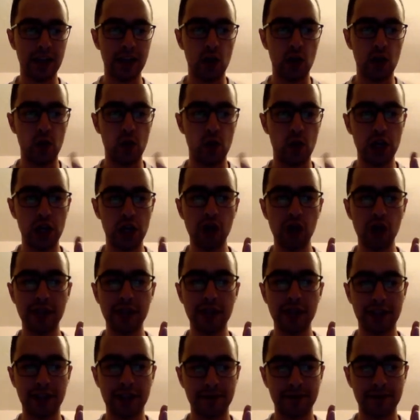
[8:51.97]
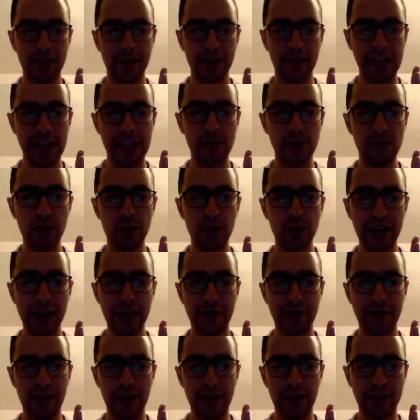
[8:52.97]
We know that if we
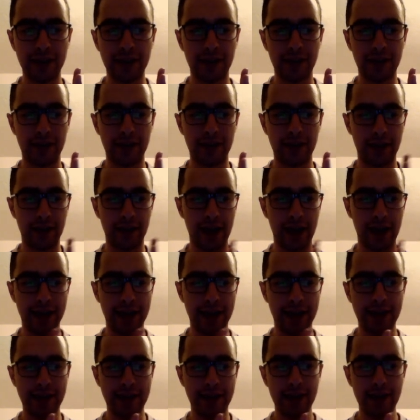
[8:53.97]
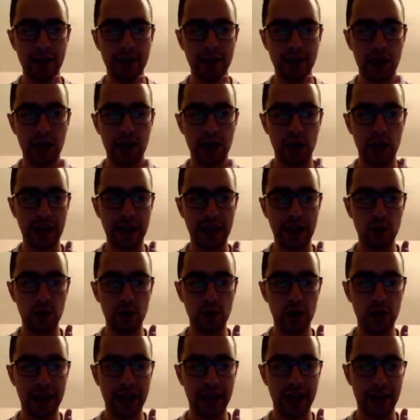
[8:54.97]
have character 18, then
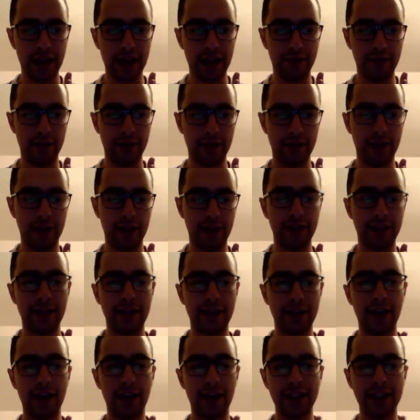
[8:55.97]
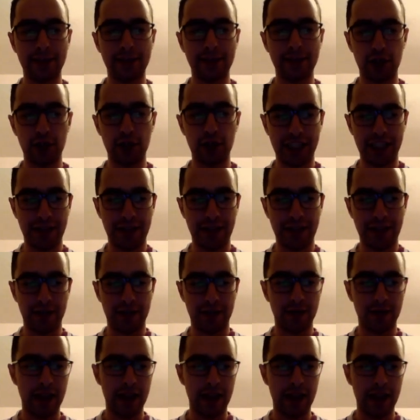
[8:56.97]
we have the target is
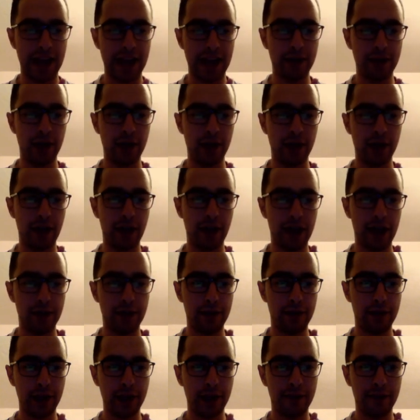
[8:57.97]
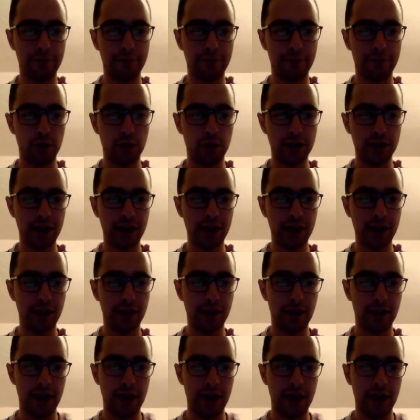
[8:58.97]
47. And if we have
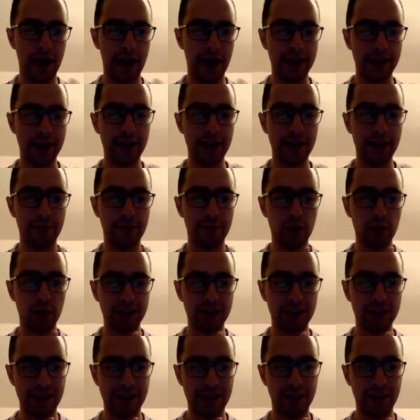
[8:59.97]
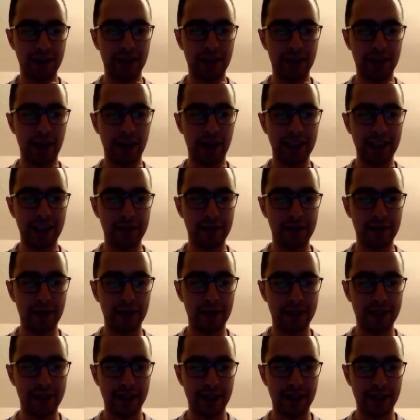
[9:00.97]
14, 18, 47, target is
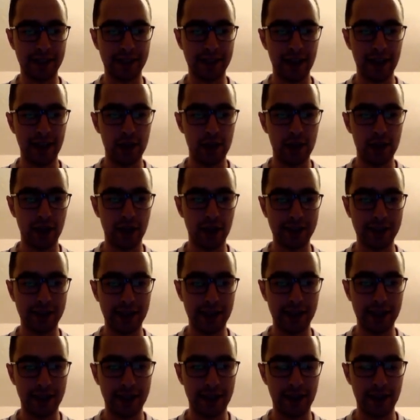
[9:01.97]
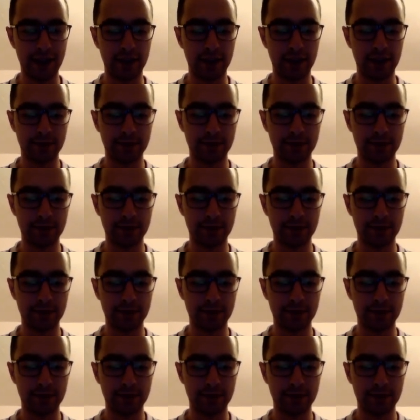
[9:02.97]
56. You can see it here.